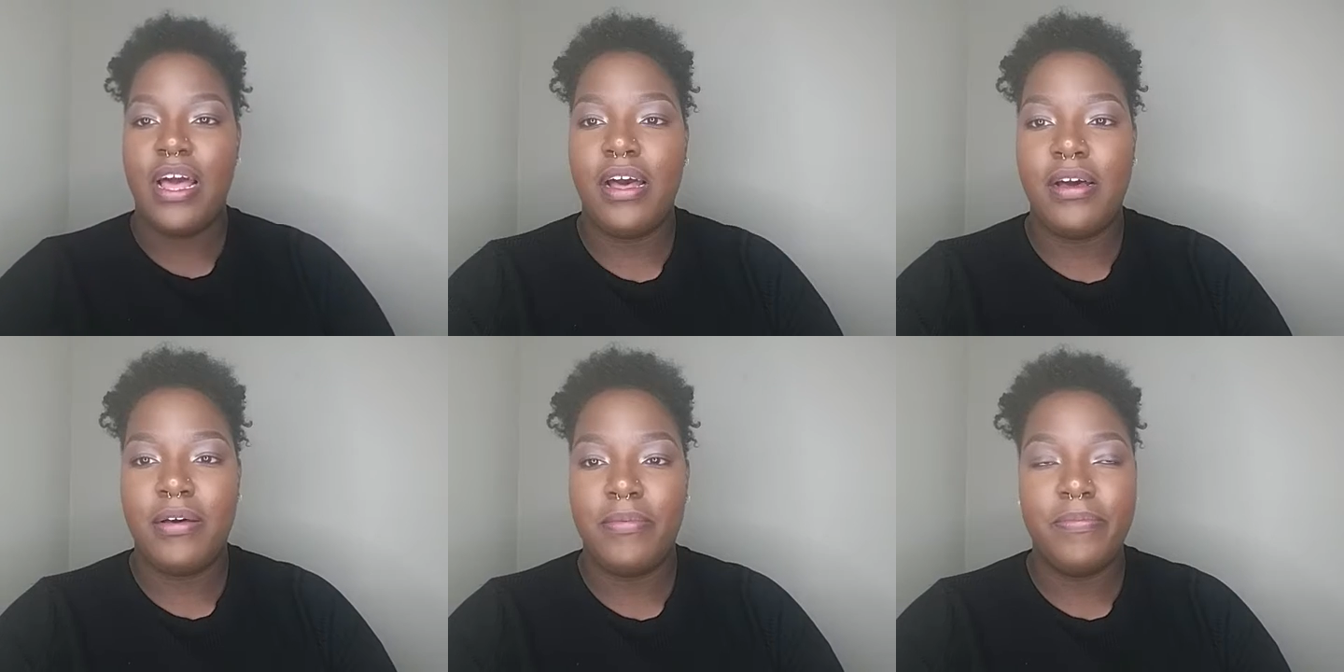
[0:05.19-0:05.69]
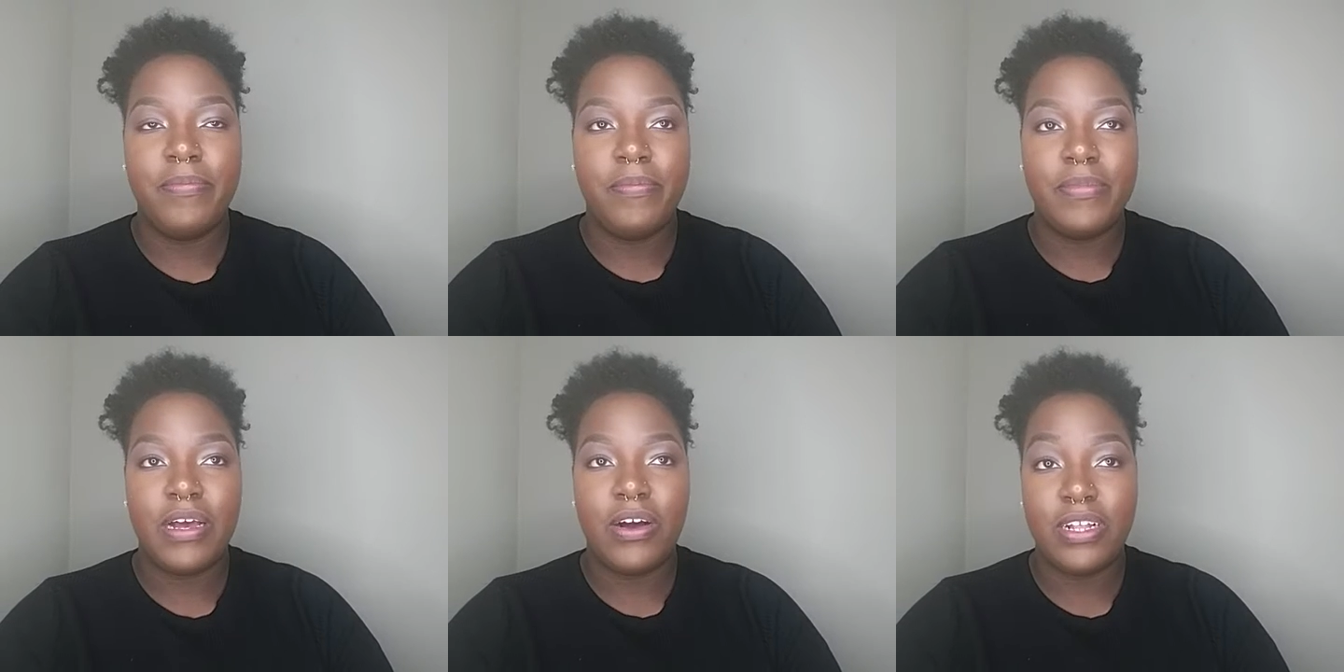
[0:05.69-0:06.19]
on
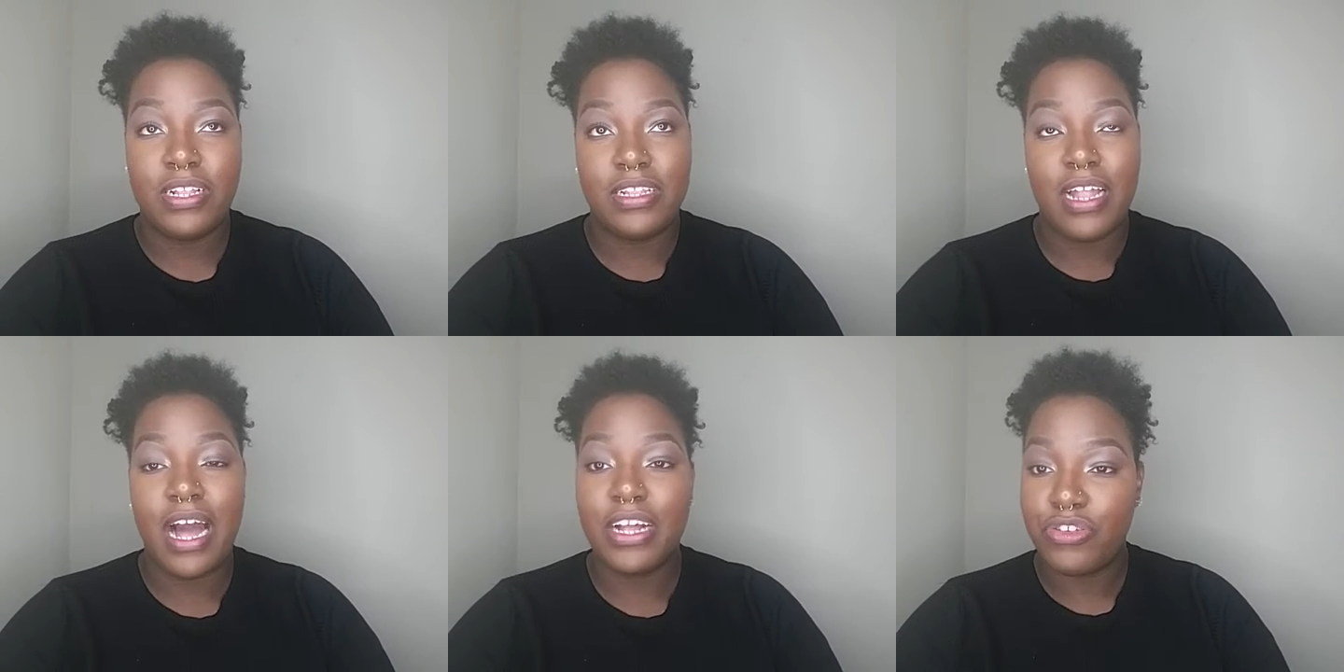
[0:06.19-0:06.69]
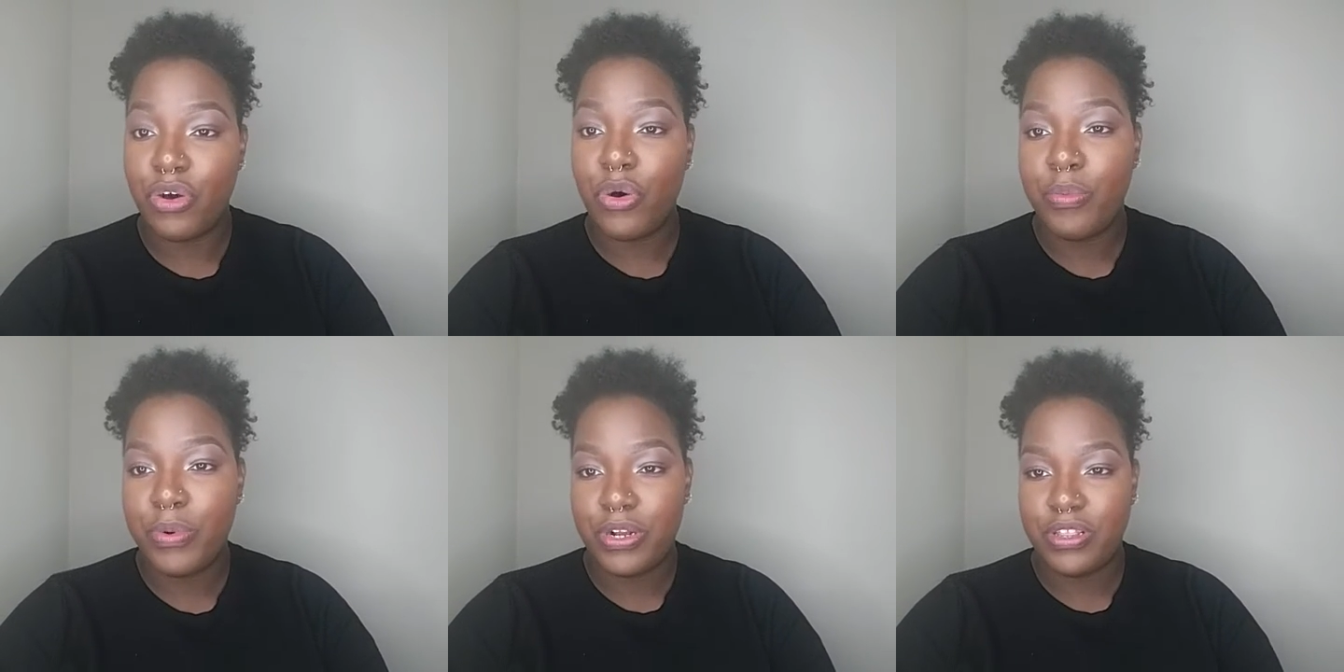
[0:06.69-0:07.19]

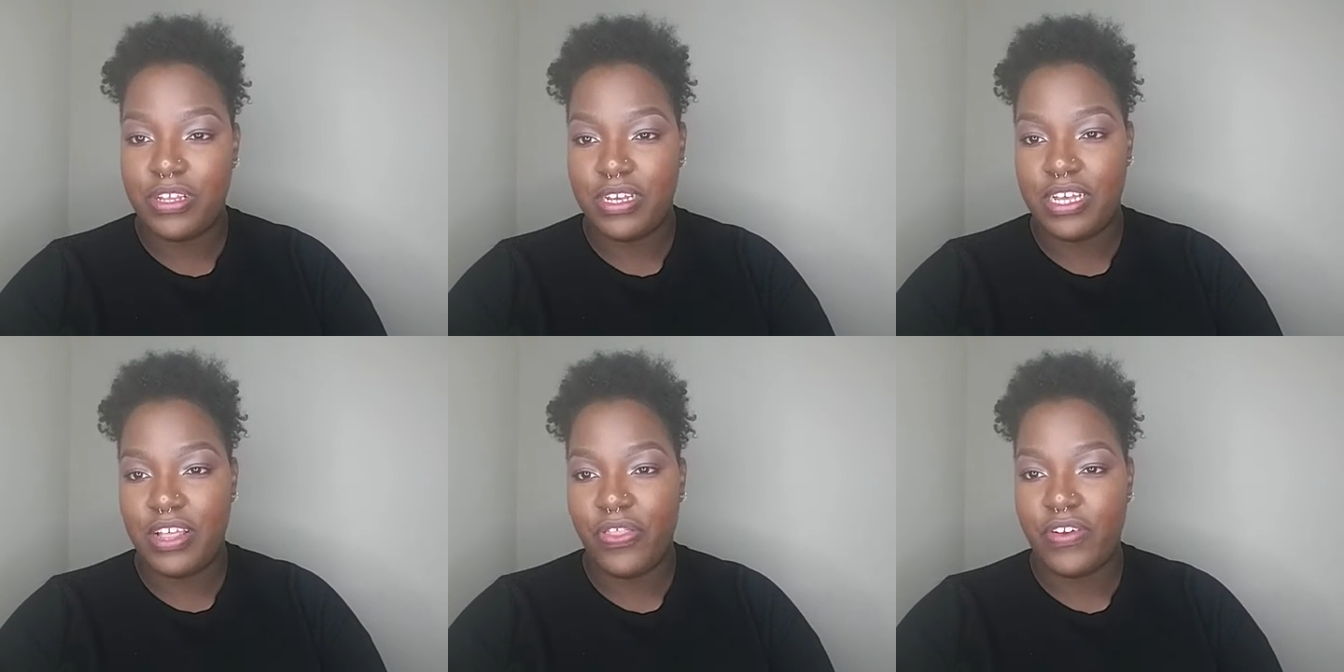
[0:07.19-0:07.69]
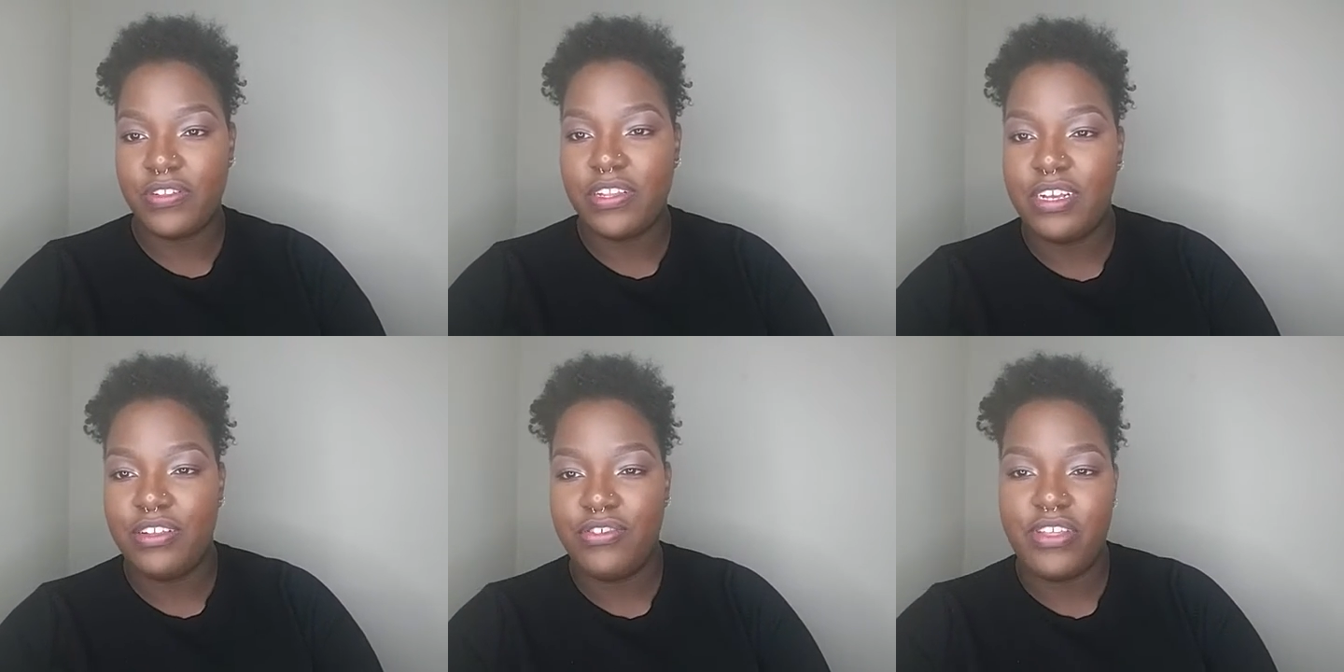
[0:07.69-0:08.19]
October the
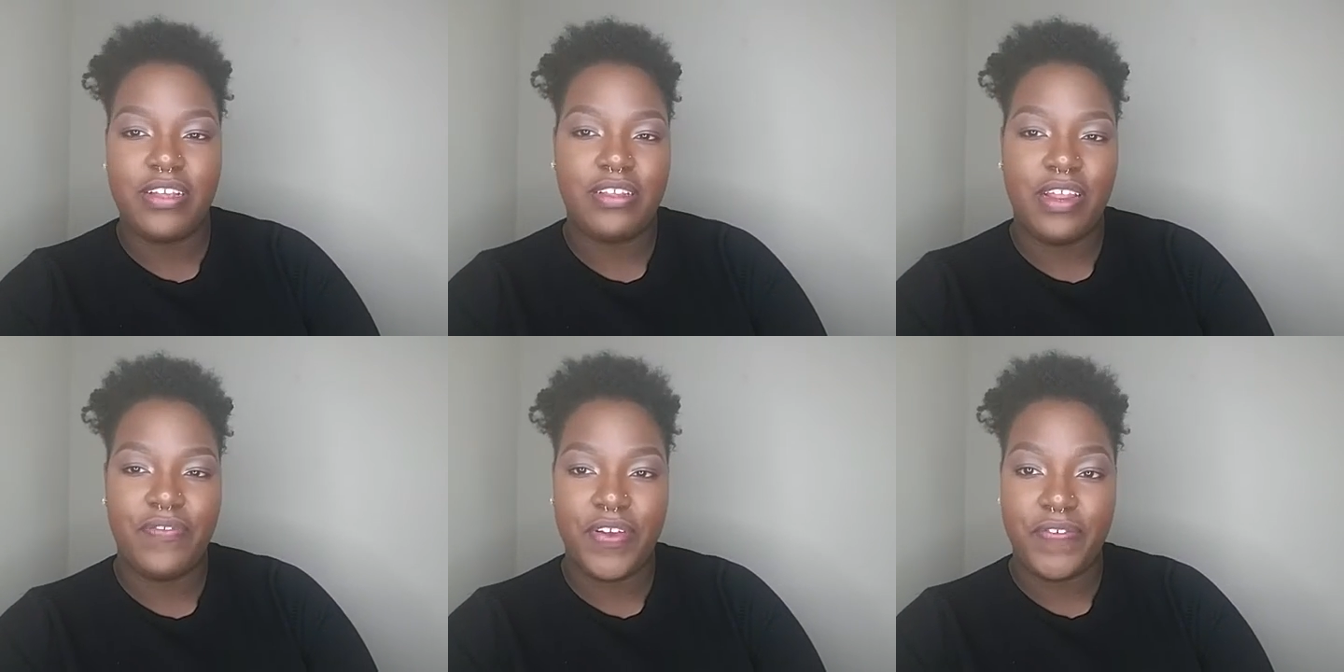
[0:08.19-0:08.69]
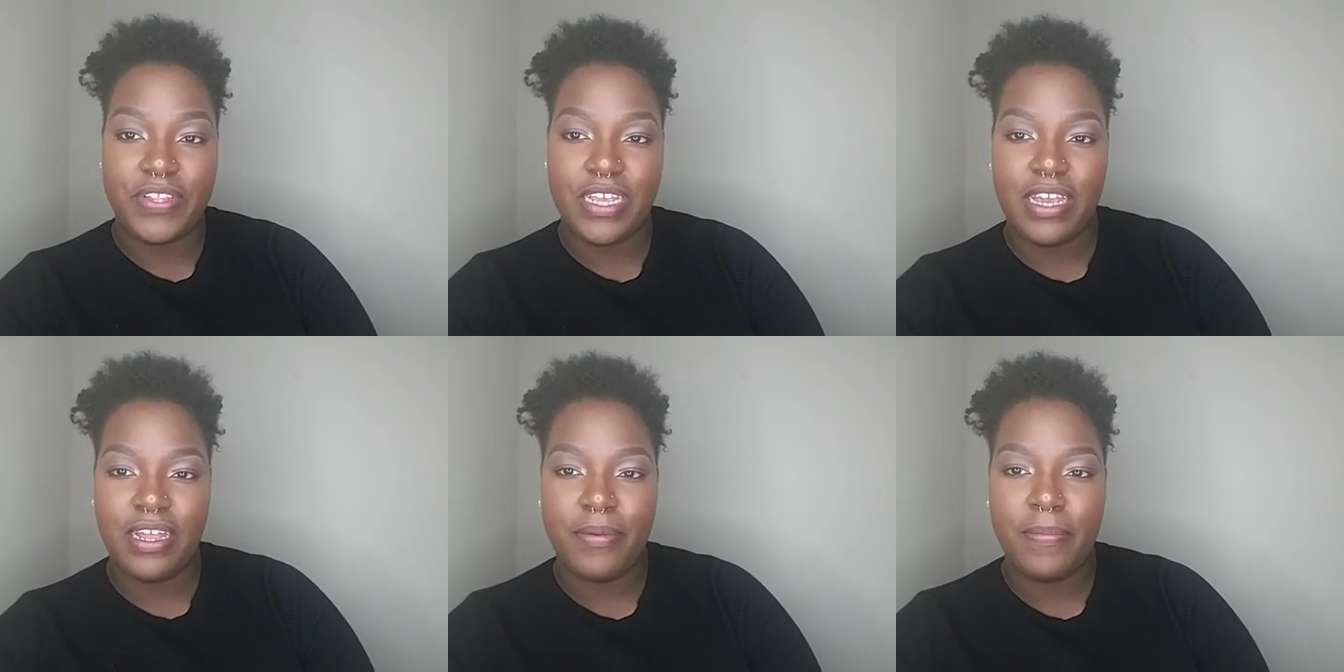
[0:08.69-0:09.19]
13th,
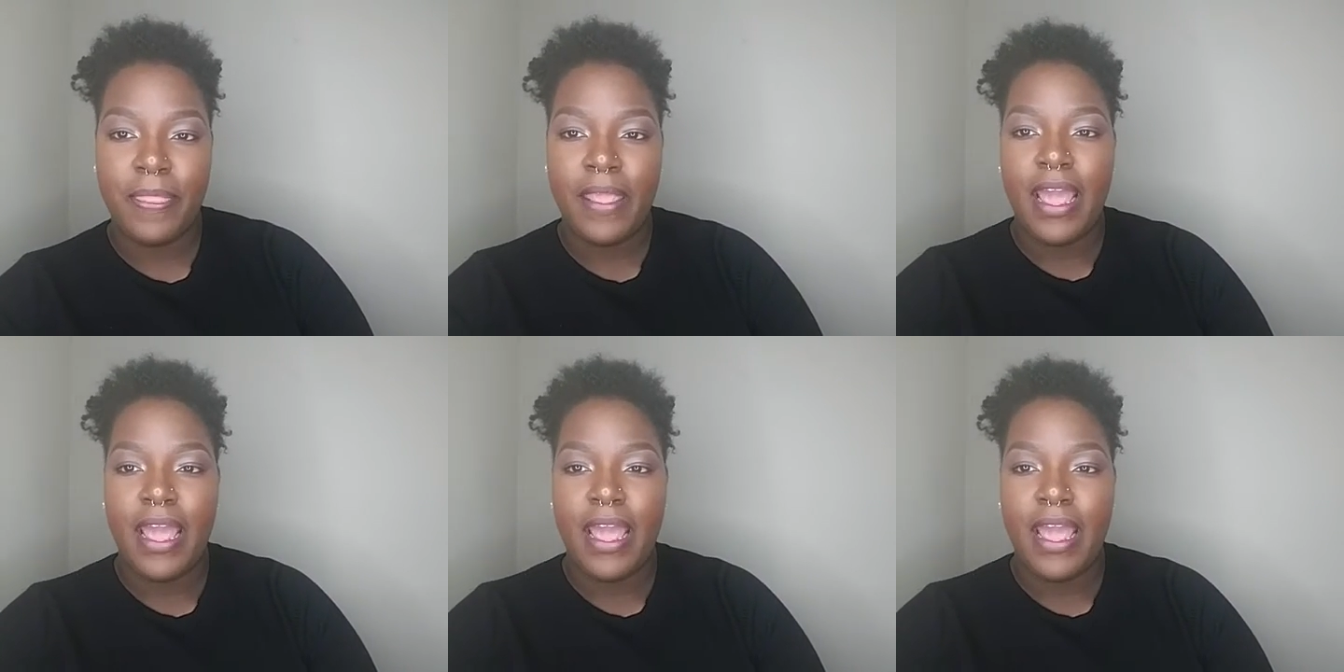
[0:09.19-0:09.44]
2015.